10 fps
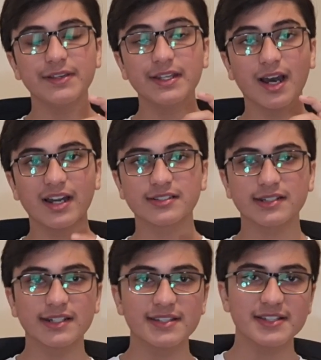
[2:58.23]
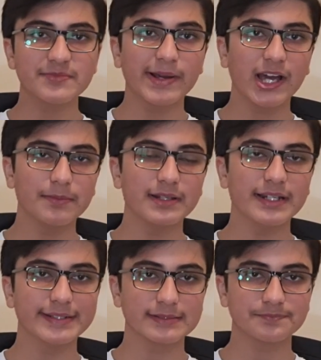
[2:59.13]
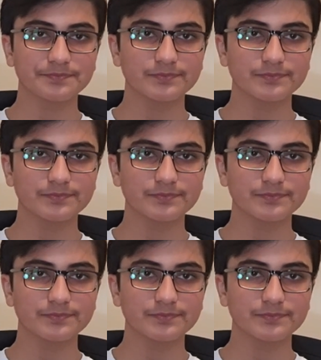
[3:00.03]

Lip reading: very harsh conditions by hibernating.